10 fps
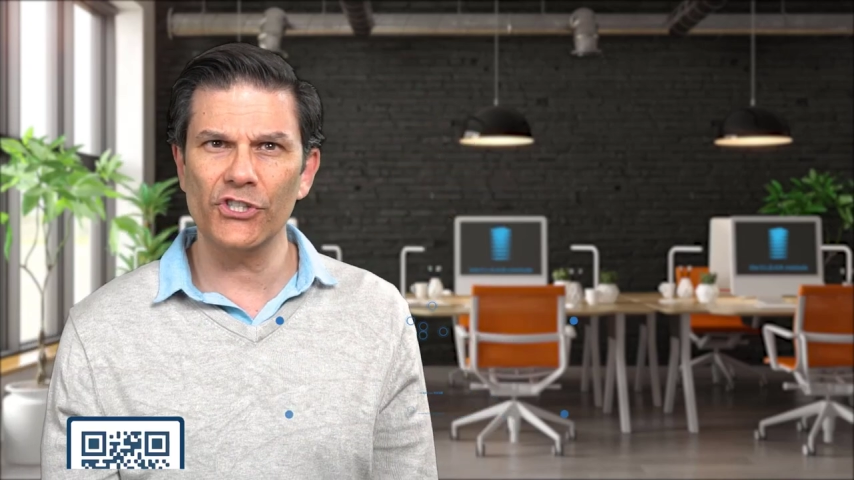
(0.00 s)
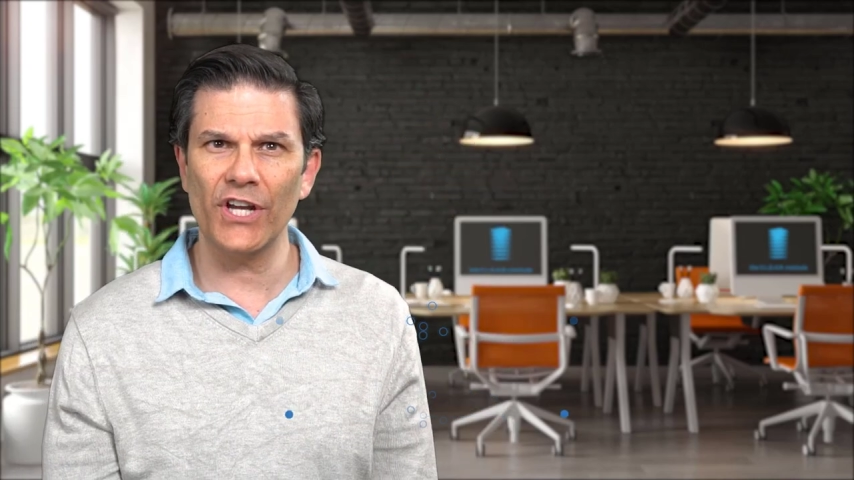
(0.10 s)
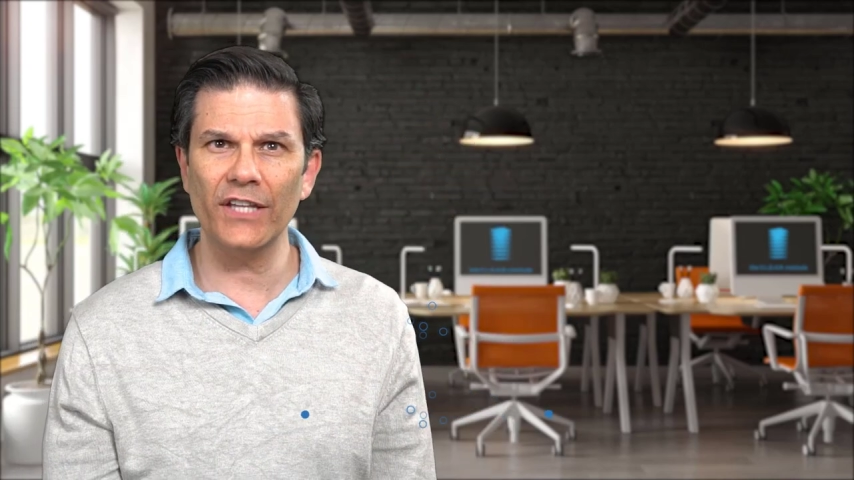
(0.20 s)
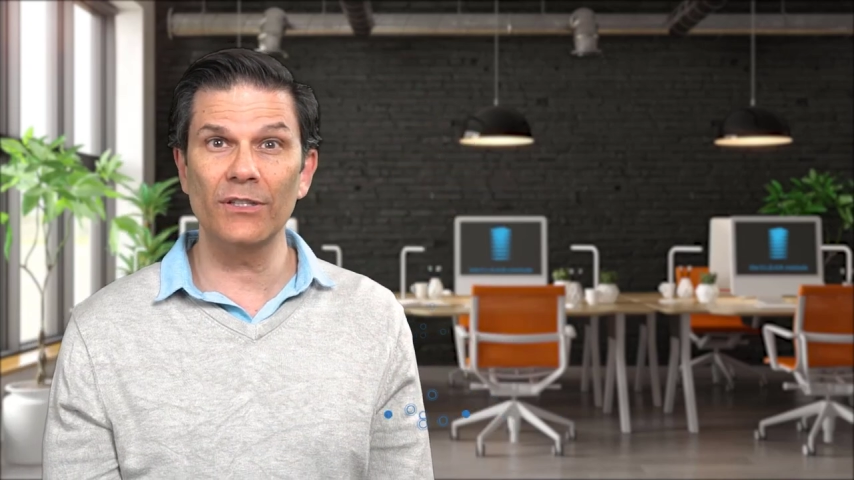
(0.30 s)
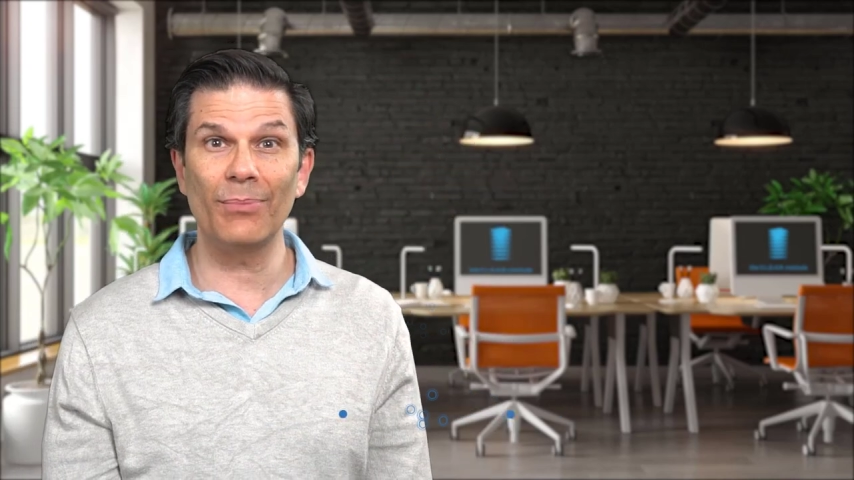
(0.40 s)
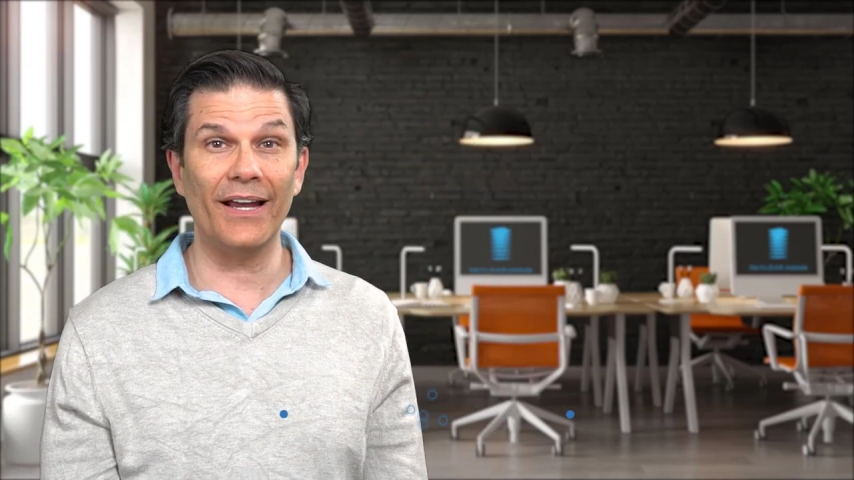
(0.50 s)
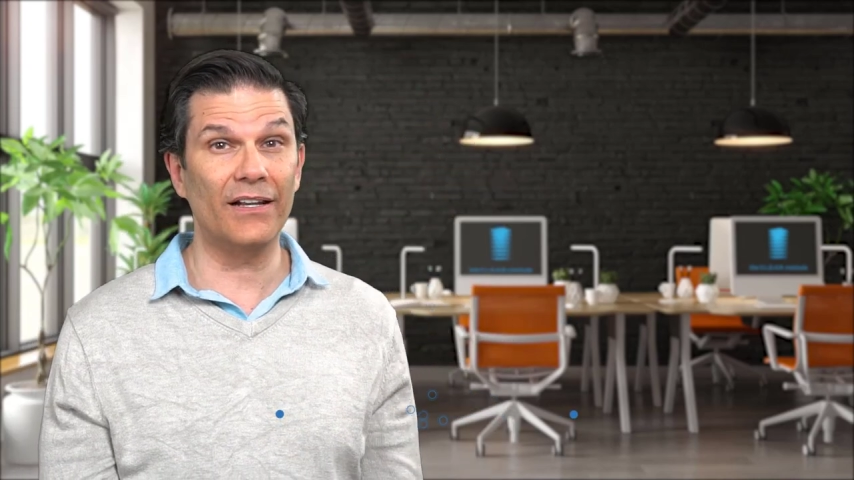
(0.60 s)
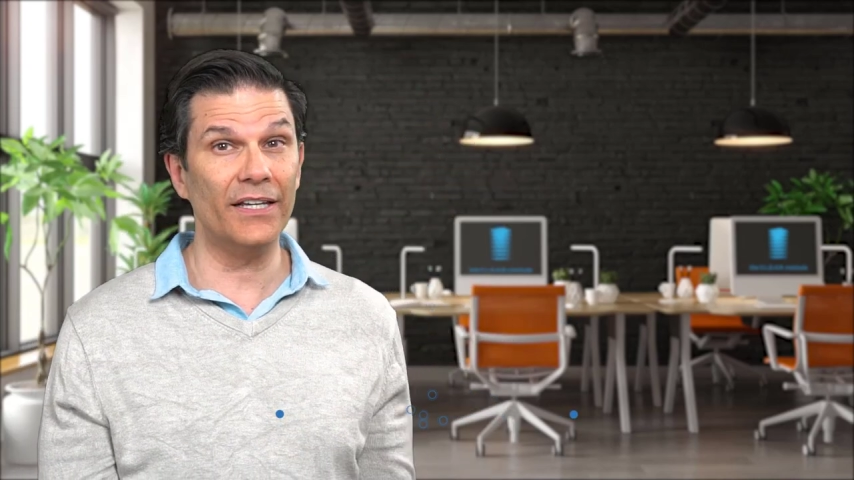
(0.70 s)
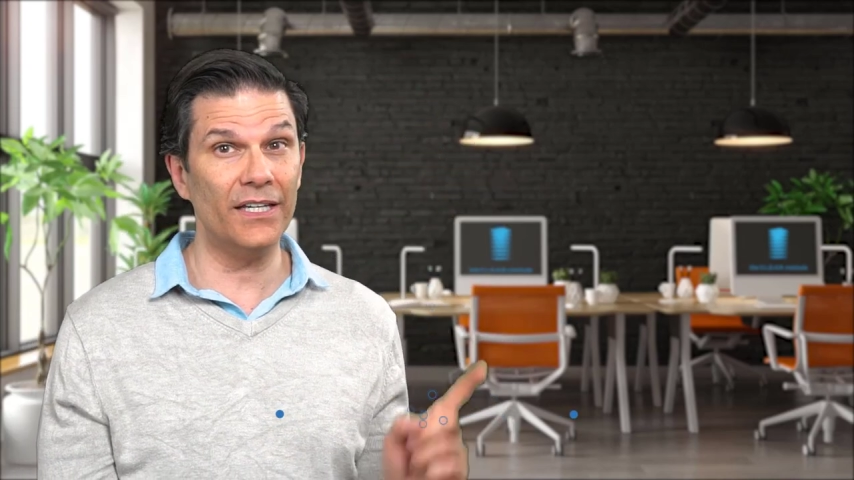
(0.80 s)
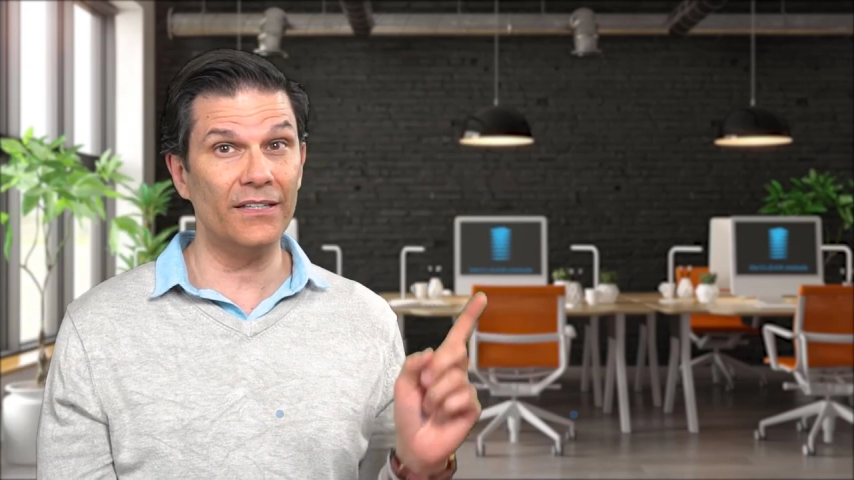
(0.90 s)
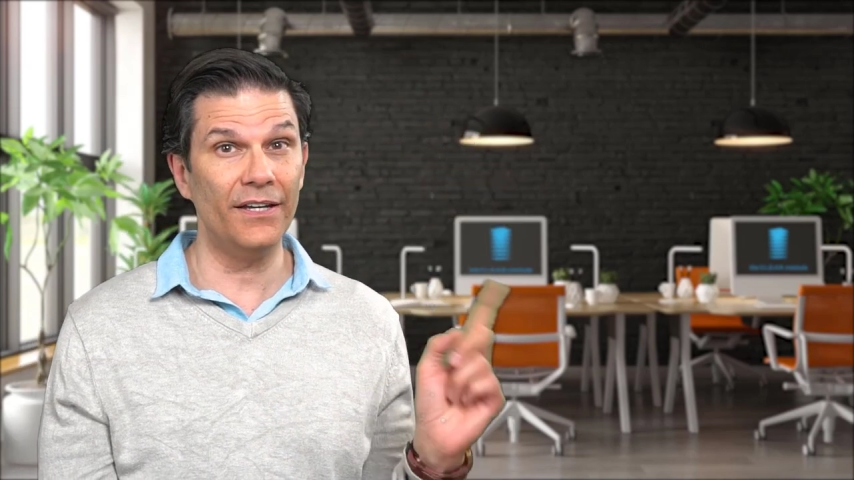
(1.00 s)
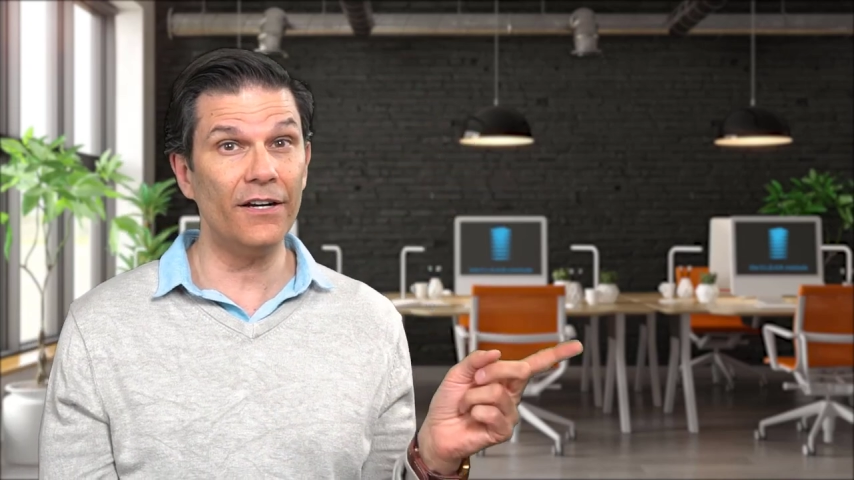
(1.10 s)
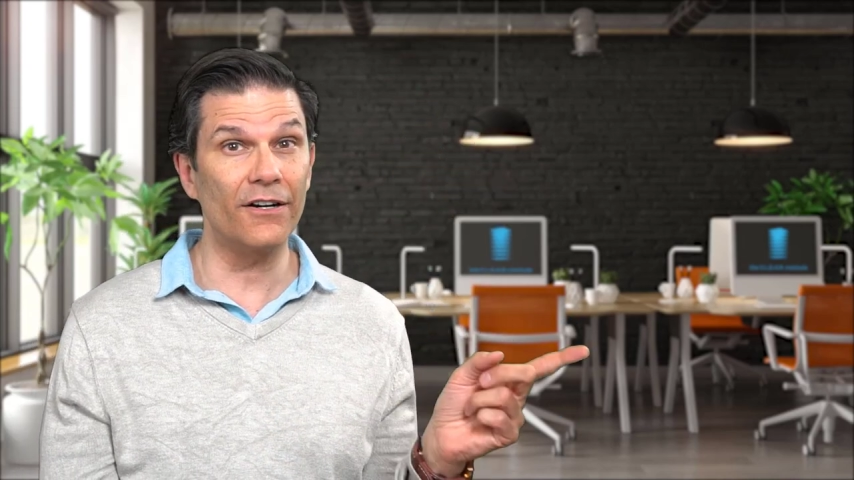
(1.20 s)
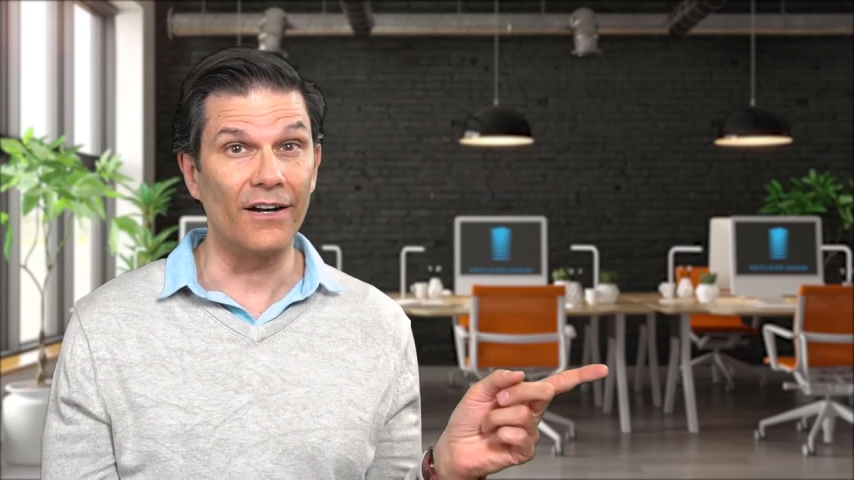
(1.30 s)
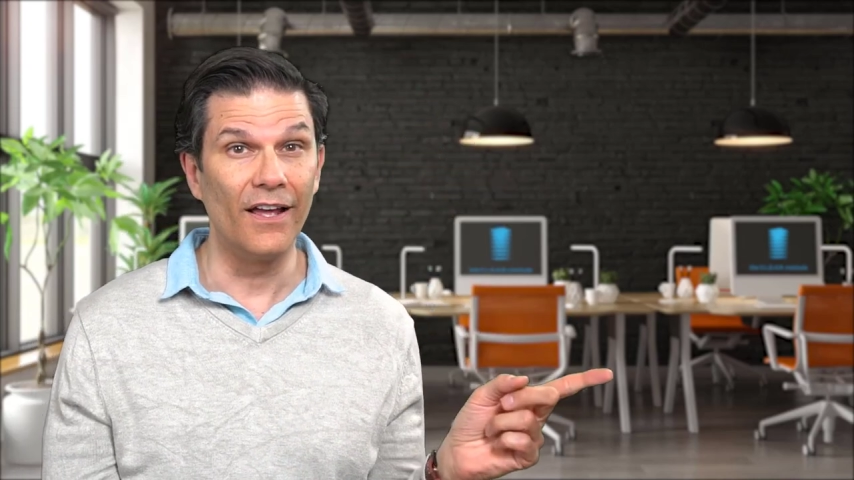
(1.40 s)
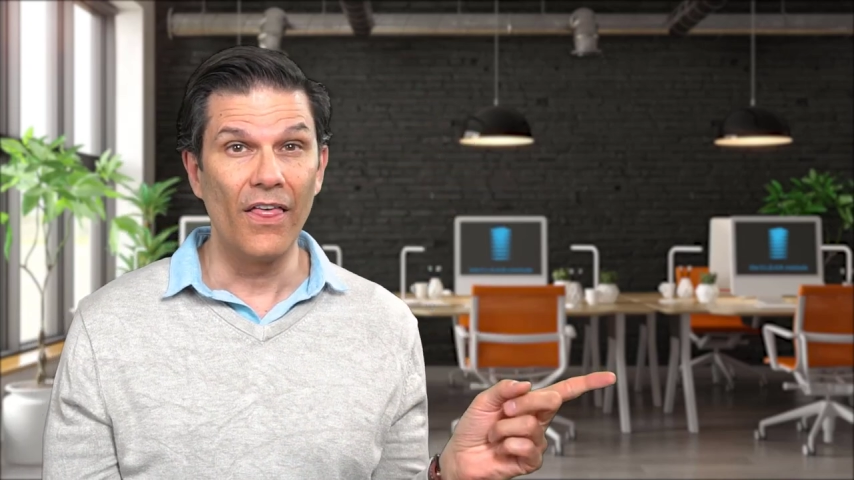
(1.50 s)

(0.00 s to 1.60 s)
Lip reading: channel by clicking here?